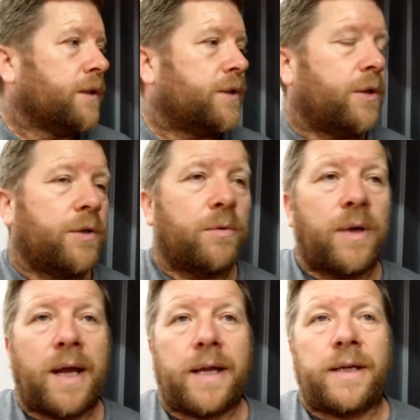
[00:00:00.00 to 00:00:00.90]
doing all
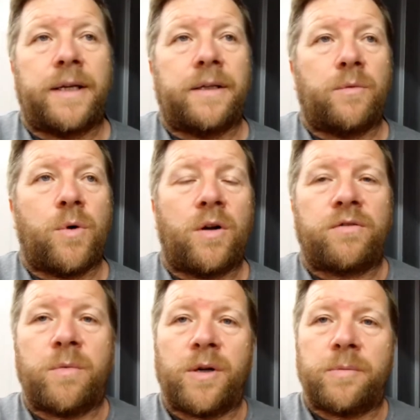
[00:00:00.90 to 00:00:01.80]
that. And then the
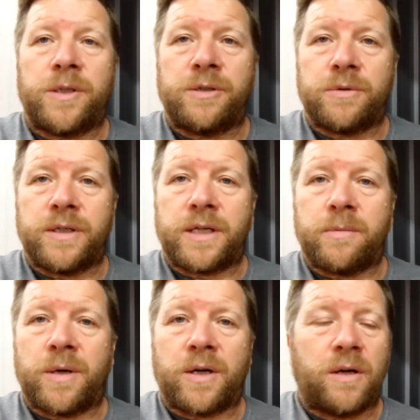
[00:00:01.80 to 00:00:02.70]
wife reminded me she was
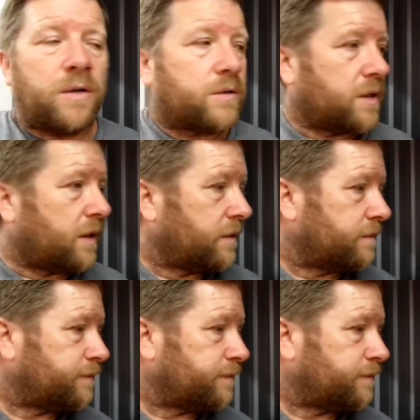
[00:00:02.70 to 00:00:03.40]
nicking my car, so